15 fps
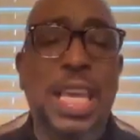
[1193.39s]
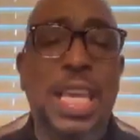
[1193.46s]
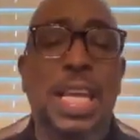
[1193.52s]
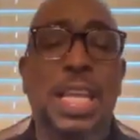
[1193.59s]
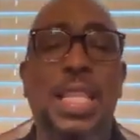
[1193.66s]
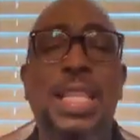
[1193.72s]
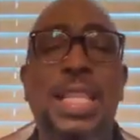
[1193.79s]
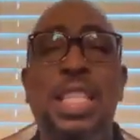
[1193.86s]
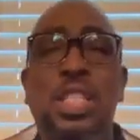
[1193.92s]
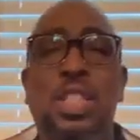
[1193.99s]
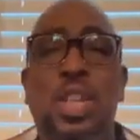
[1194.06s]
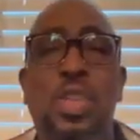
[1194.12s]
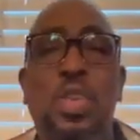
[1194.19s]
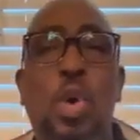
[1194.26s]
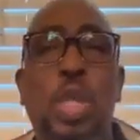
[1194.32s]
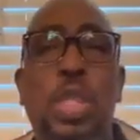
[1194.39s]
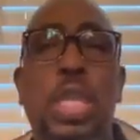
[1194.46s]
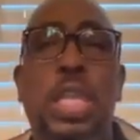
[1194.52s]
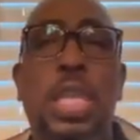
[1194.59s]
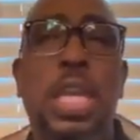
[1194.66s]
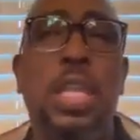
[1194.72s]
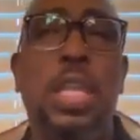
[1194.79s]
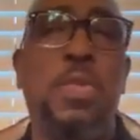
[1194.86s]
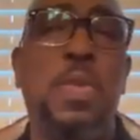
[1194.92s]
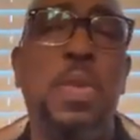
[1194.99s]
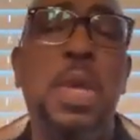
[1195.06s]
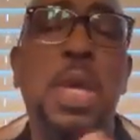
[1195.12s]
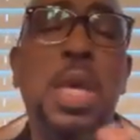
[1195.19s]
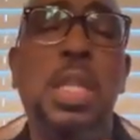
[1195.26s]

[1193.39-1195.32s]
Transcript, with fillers: in. This is the northern kingdom.